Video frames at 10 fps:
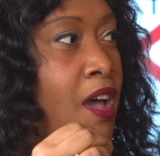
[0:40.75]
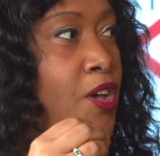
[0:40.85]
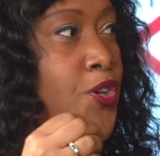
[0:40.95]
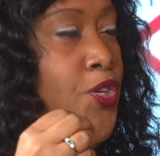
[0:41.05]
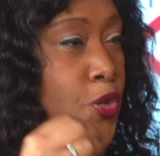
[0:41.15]

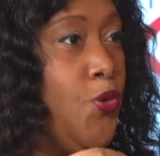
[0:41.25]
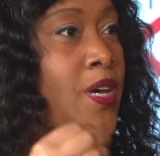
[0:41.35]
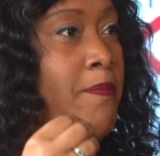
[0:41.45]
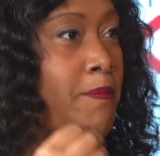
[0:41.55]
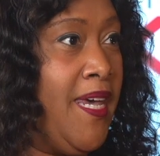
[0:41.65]
you
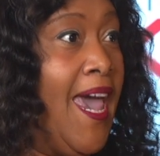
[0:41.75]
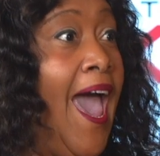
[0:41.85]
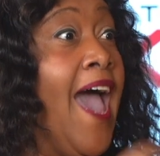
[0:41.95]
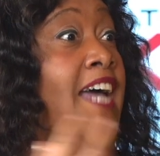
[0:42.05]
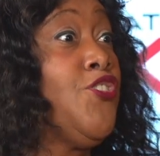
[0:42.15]
can be
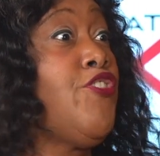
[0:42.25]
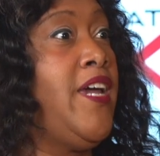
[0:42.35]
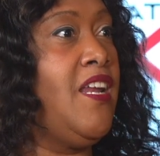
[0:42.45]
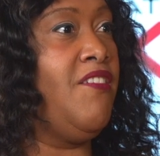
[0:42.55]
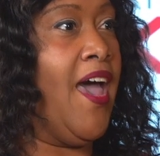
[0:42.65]
as
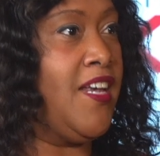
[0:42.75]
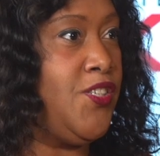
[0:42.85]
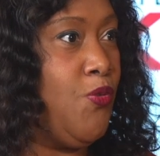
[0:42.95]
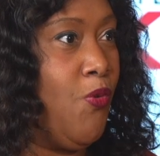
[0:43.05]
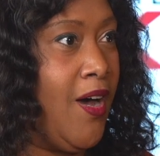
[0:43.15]
creative as
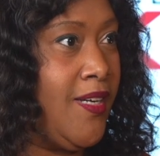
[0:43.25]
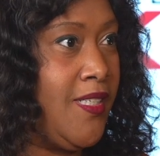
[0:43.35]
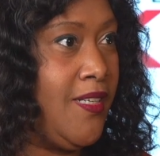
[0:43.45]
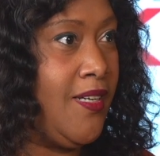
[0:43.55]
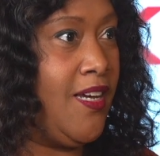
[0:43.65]
you
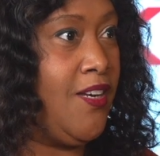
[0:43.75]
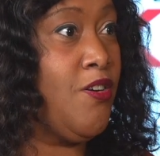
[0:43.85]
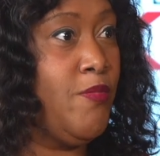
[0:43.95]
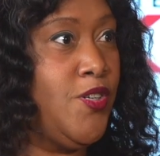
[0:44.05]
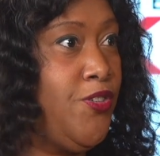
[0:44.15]
want in
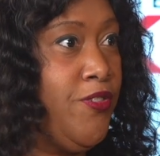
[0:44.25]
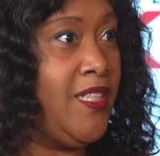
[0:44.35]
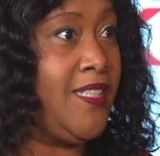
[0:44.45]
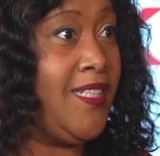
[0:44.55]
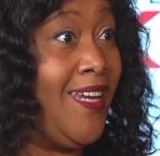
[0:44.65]
commercial real
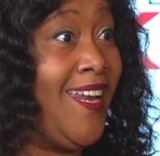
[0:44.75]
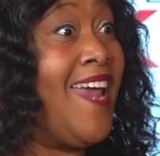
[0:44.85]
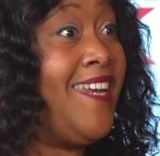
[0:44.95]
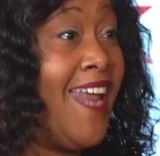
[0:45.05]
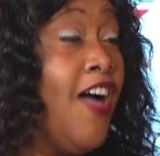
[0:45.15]
estate.
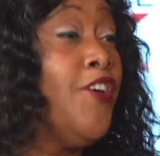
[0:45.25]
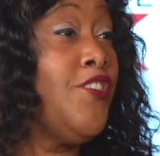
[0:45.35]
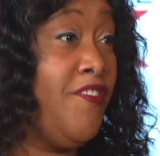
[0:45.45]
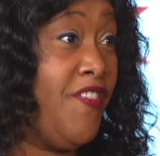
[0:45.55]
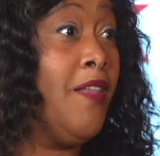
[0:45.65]
And now you're
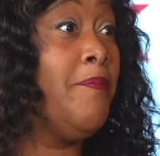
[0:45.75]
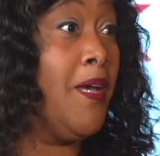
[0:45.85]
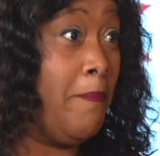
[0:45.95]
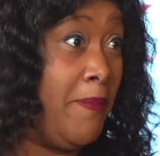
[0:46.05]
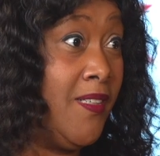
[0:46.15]

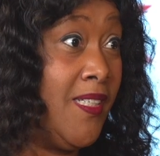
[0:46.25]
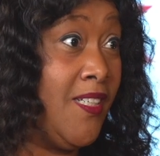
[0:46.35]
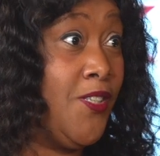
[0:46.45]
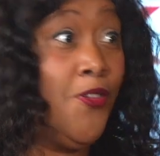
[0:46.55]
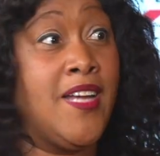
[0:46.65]
developing a building.
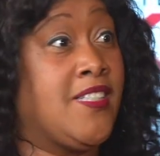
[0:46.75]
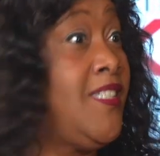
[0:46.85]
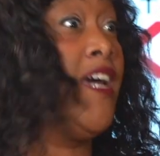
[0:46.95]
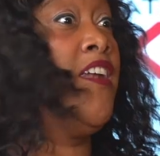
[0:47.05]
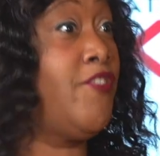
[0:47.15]
So that's a
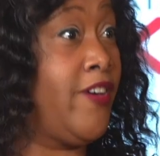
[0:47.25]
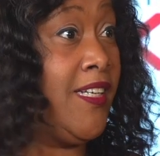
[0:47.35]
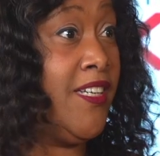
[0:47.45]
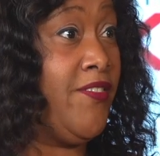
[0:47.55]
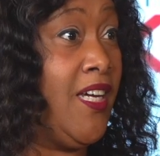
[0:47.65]
ton of
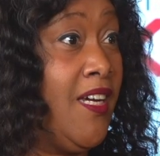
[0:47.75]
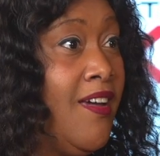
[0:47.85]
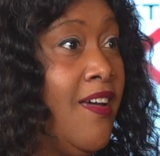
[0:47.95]
creativity.